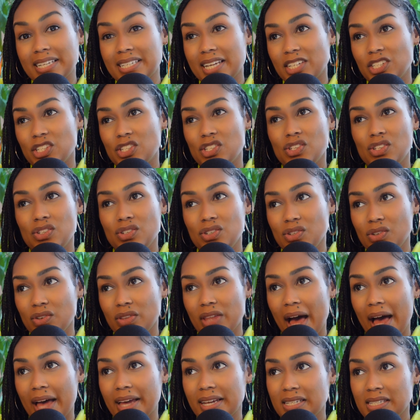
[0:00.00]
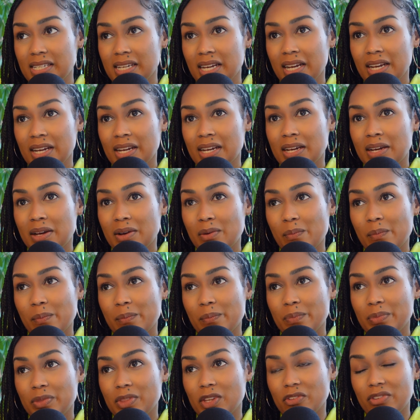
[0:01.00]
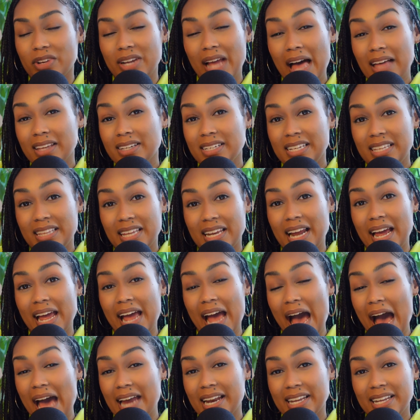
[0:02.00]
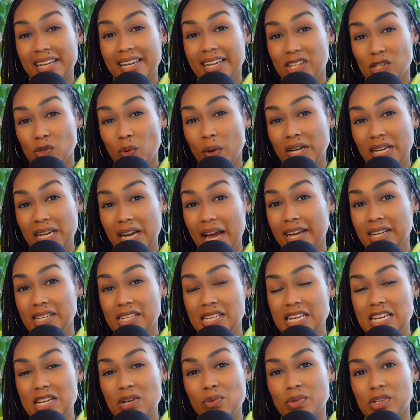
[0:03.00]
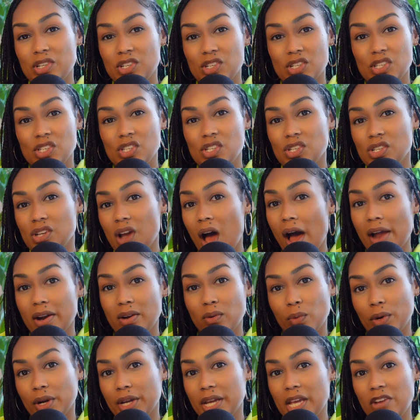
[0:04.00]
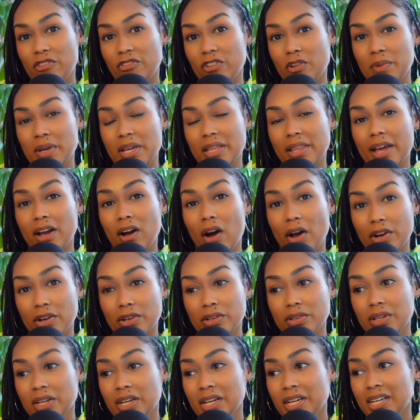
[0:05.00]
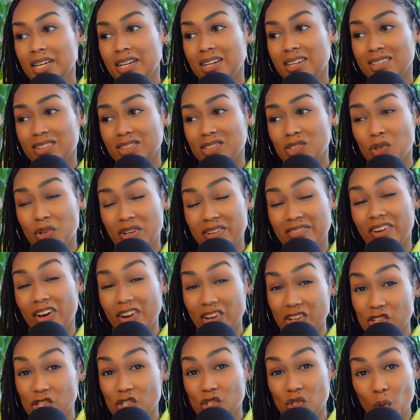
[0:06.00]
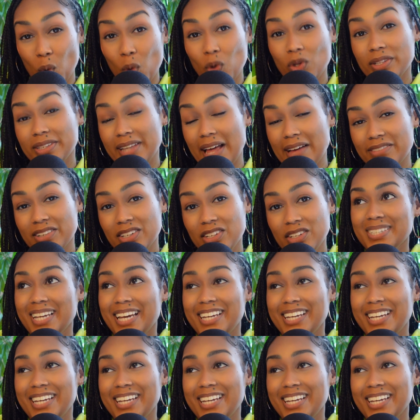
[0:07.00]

I just knew that the reality that I had in 2019 was just not working for me, like on a sort of on a soul level.